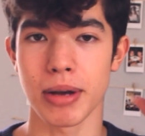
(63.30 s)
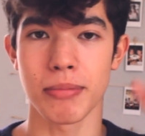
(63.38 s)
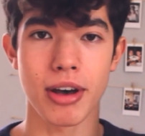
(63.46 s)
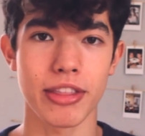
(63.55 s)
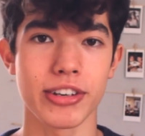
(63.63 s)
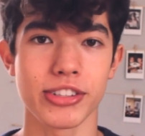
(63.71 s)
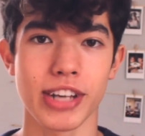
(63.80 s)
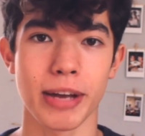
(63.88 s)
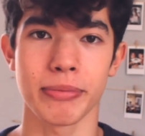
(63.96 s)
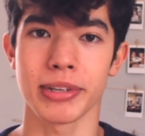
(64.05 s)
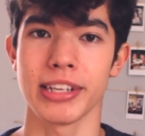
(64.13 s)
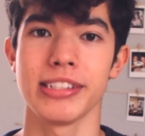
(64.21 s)
My mother's
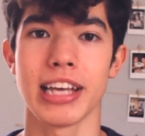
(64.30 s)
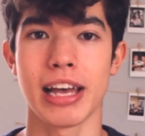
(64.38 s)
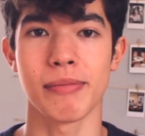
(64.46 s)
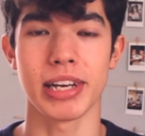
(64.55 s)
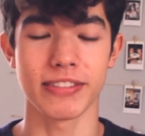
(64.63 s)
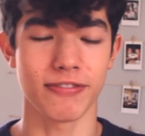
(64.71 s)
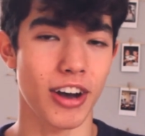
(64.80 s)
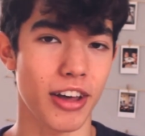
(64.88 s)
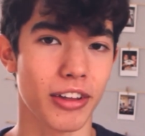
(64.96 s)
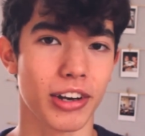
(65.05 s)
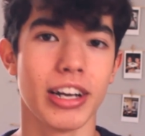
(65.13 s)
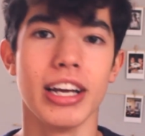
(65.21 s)
Japanese and my
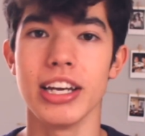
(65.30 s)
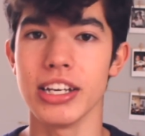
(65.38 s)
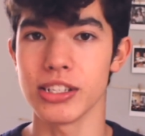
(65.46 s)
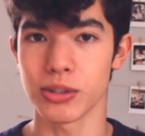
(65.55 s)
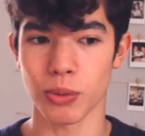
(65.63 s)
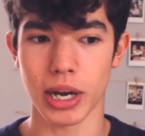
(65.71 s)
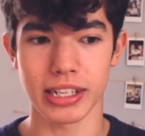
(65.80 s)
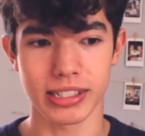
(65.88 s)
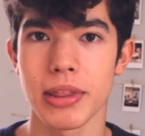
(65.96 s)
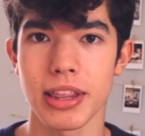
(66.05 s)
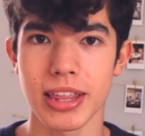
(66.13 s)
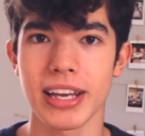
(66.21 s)
father is white.
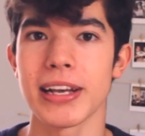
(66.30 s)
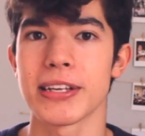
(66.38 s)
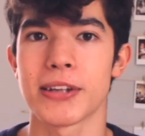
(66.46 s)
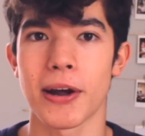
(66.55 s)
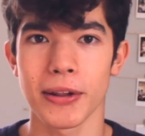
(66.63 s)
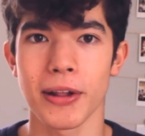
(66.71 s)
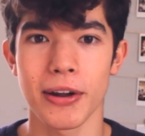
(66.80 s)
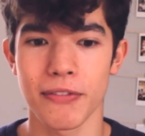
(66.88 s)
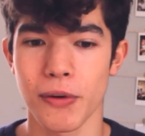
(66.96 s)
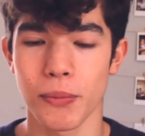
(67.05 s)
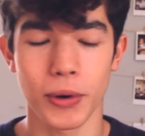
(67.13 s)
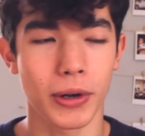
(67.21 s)
But the thing is, not a lot of
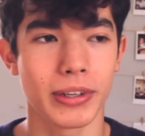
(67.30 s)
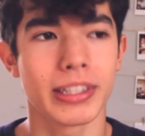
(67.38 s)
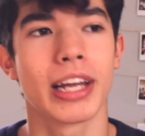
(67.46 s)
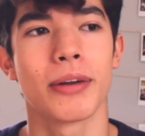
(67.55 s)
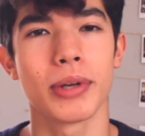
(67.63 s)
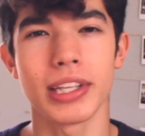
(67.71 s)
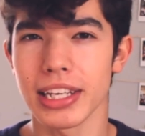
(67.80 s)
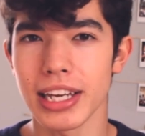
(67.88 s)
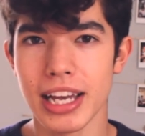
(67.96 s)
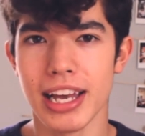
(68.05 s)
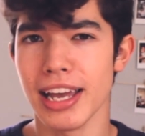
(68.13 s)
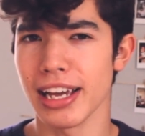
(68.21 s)
the world can really
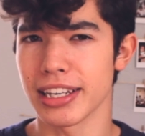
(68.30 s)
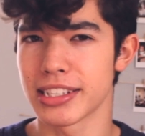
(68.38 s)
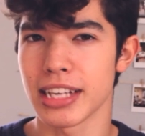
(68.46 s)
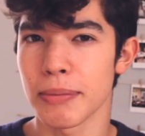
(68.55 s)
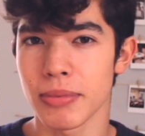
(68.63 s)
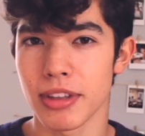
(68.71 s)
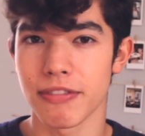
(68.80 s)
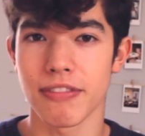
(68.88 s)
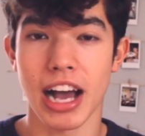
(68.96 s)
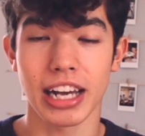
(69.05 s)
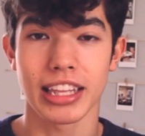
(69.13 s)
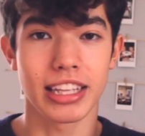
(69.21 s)
accept the
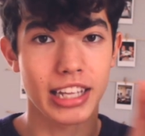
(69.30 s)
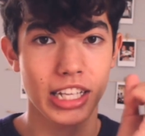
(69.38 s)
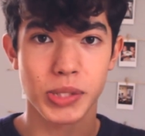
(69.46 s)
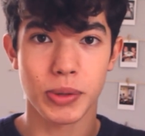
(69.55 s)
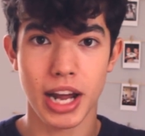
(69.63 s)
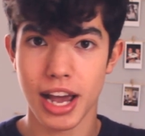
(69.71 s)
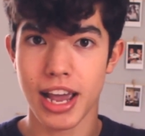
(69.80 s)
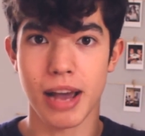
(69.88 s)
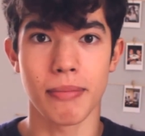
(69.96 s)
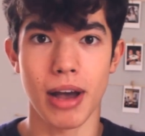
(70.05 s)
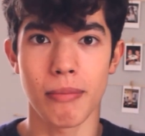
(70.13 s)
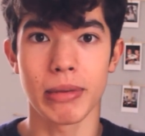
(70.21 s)
fact that that's what I
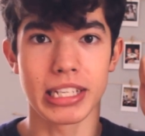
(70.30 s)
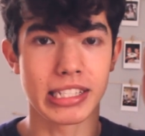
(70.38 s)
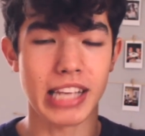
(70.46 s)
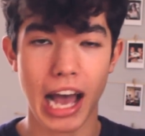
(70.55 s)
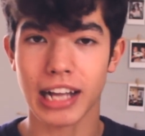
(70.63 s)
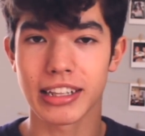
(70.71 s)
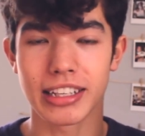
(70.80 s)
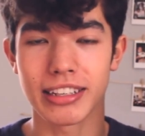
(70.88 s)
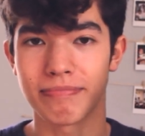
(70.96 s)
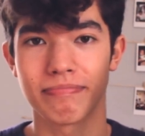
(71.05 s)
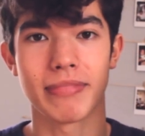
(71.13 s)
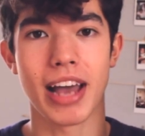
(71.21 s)
am. I'm
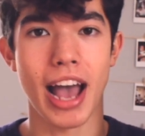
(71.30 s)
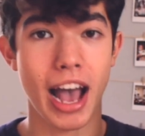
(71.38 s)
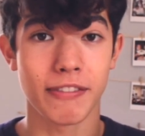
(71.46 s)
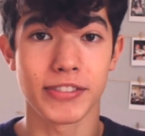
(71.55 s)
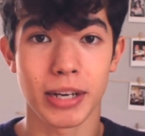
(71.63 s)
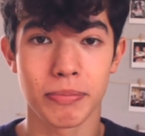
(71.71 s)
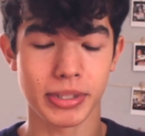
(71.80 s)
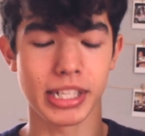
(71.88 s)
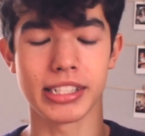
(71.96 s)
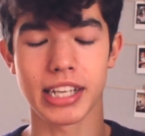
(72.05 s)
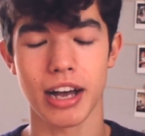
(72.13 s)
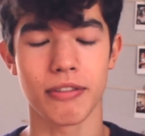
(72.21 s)
exactly half
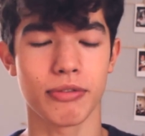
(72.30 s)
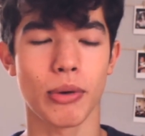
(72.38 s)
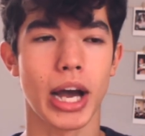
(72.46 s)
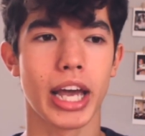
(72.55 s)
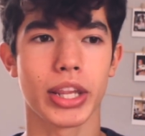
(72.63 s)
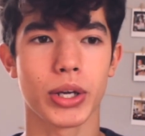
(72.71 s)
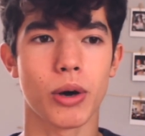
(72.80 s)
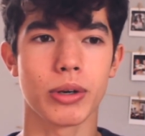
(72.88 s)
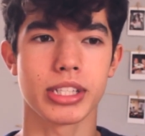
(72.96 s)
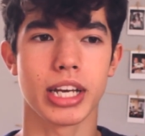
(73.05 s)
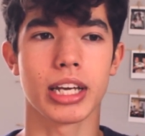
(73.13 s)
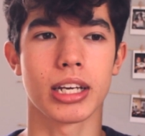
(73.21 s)
Japanese, half white. They're
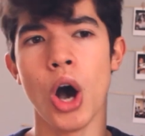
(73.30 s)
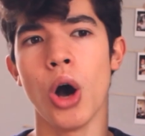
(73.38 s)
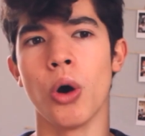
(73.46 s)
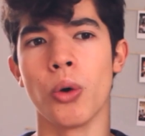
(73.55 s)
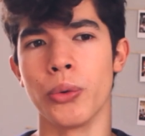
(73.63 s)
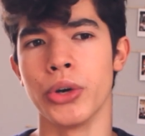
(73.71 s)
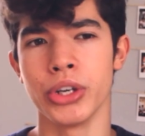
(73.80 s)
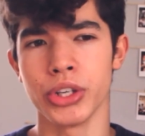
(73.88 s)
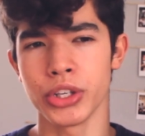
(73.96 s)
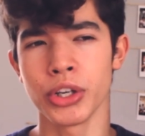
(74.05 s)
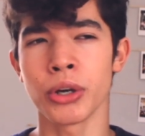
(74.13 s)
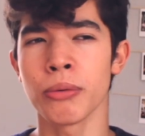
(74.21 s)
always like, oh,
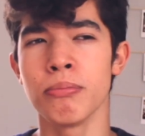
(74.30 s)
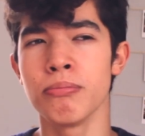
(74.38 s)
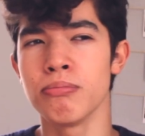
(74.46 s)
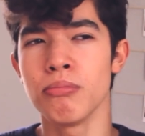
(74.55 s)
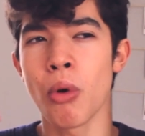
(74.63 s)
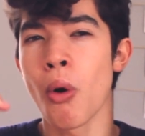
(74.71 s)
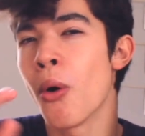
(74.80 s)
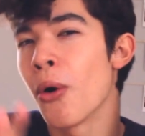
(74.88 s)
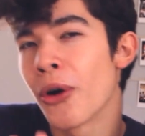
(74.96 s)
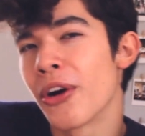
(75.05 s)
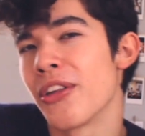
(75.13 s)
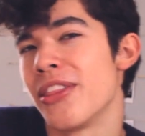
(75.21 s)
you're
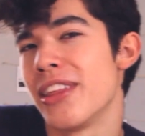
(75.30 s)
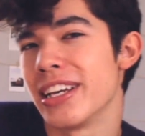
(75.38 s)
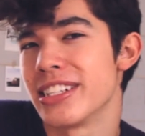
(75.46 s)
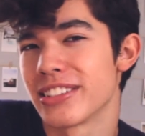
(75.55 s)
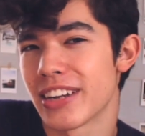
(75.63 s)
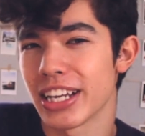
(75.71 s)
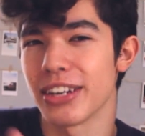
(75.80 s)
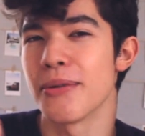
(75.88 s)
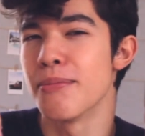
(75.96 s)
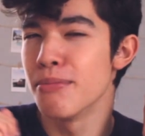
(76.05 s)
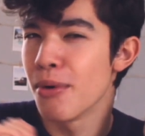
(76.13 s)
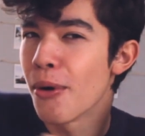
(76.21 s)
more this, right? You're
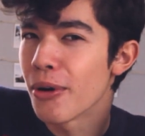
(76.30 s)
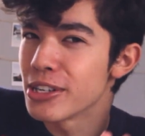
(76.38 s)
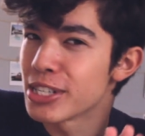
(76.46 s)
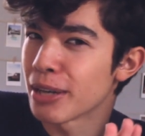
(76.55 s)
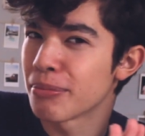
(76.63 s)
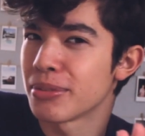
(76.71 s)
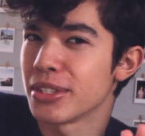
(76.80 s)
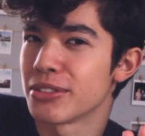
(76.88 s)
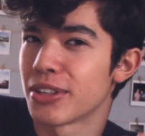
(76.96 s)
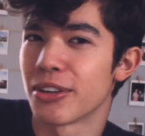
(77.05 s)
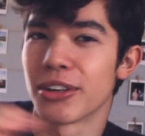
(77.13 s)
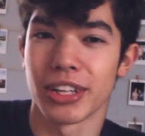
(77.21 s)
more Japanese,
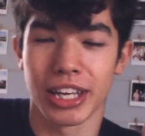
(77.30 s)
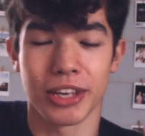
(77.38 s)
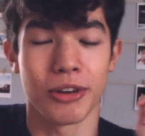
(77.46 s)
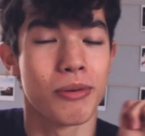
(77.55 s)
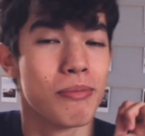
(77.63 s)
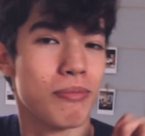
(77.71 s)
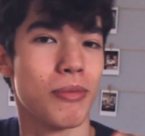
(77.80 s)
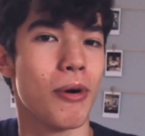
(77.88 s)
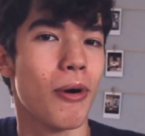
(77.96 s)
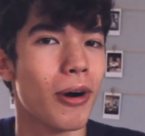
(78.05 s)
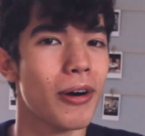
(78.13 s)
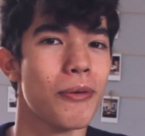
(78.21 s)
right? Or like, you're
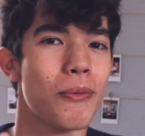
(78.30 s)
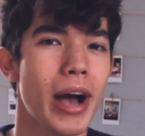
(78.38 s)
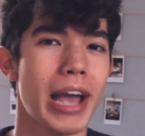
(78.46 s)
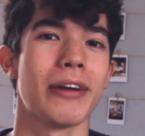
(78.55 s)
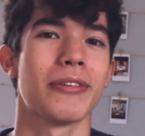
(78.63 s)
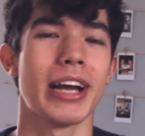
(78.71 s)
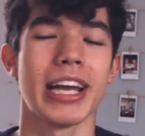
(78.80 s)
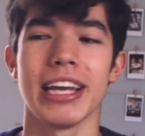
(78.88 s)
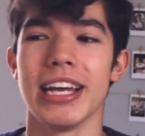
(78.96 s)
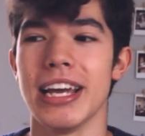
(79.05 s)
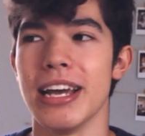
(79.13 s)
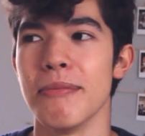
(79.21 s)
more white, right?
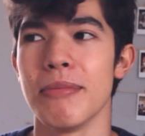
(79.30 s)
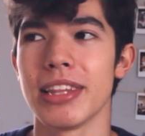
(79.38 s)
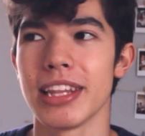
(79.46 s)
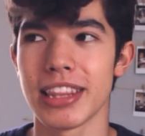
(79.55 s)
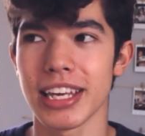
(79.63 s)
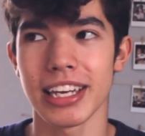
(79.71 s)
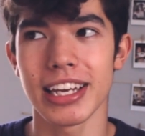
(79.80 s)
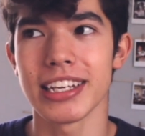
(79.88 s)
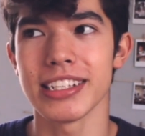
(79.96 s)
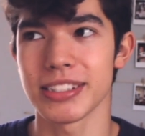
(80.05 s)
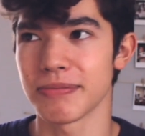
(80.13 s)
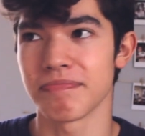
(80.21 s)
But the thing
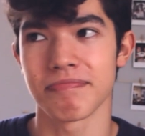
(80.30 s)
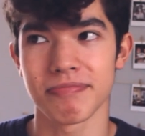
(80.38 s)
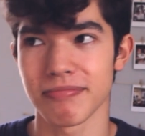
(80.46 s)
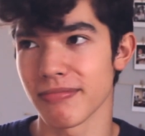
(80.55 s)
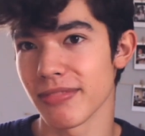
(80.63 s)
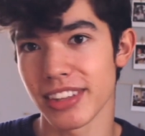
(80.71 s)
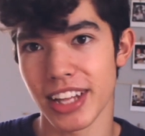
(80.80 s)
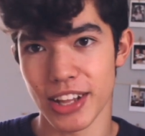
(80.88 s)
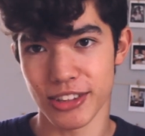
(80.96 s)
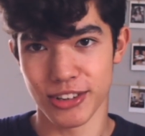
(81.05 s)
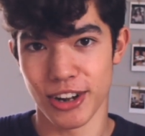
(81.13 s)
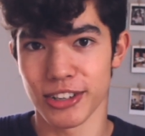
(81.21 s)
is,
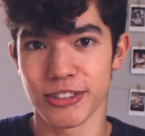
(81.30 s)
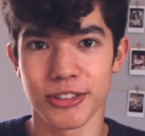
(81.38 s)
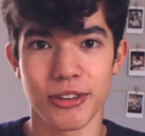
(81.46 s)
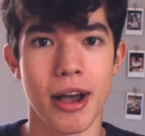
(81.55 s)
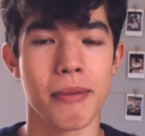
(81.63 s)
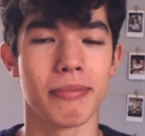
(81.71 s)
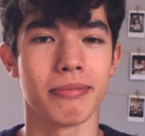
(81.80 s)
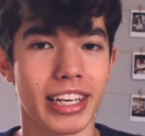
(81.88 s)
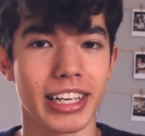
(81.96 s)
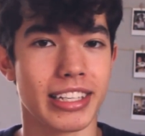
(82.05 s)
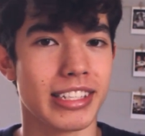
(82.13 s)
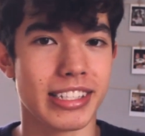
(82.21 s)
that's not true. I'm
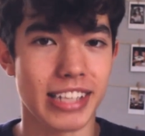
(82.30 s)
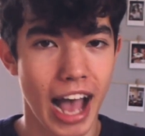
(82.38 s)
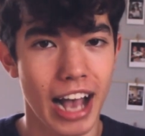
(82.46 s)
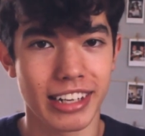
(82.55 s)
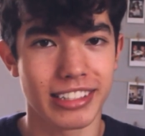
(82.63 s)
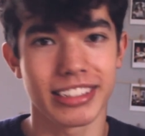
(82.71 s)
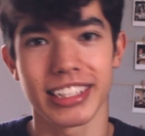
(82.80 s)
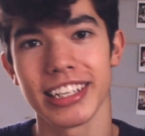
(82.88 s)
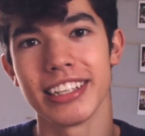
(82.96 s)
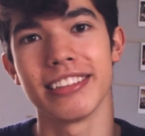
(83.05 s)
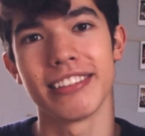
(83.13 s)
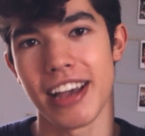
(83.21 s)

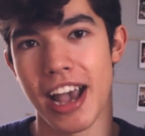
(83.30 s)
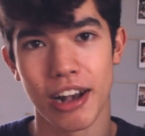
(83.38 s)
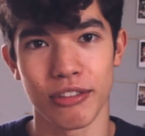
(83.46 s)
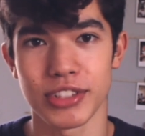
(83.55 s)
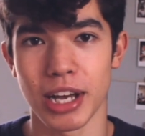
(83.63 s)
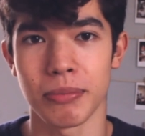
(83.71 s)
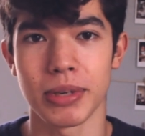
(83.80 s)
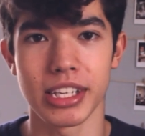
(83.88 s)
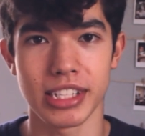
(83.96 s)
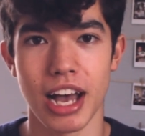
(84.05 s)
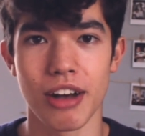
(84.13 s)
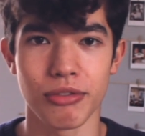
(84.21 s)
exactly half
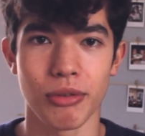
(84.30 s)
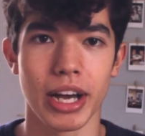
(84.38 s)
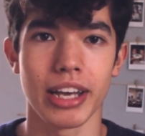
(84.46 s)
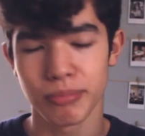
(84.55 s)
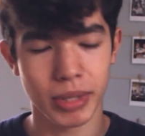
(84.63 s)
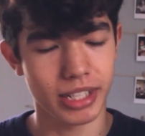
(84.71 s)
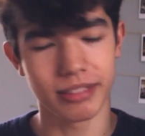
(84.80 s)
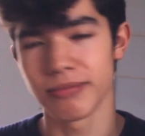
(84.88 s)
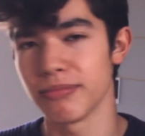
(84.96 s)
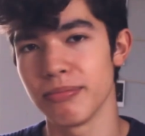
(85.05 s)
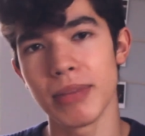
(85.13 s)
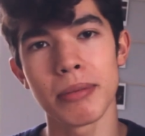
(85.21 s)
Japanese, half white. But
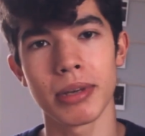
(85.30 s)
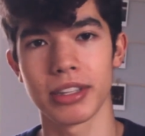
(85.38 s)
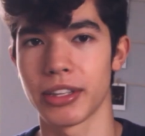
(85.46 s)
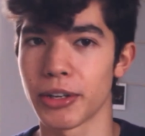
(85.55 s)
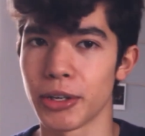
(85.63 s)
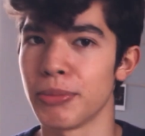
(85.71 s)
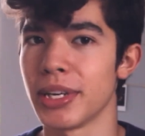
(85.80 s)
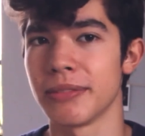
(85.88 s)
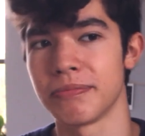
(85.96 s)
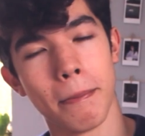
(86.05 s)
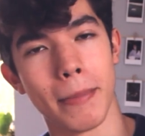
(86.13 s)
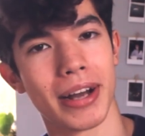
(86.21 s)
maybe a little
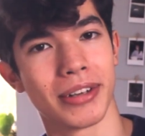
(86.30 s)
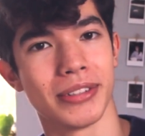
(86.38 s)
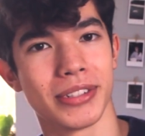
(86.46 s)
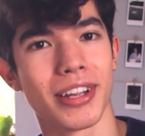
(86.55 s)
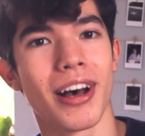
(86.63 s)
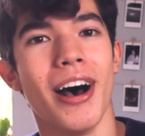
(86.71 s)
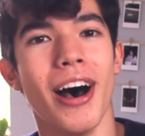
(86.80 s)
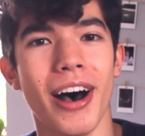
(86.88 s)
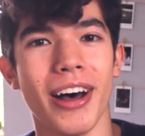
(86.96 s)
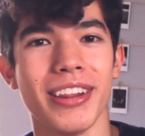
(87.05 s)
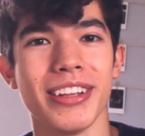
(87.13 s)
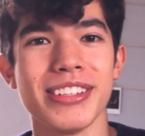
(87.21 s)
bit muddled
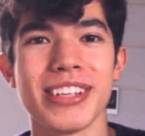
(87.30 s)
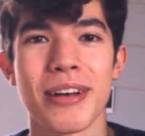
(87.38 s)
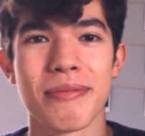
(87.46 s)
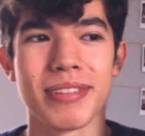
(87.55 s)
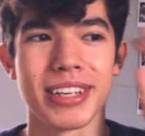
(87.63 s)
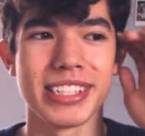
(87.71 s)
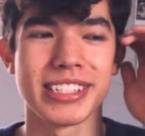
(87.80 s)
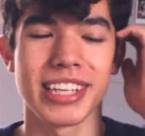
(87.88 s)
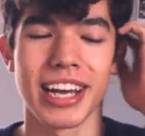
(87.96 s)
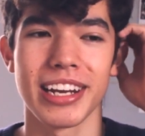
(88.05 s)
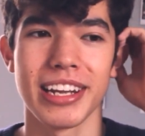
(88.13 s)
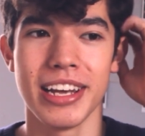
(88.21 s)
on the Japanese
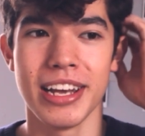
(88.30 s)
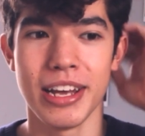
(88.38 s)
side,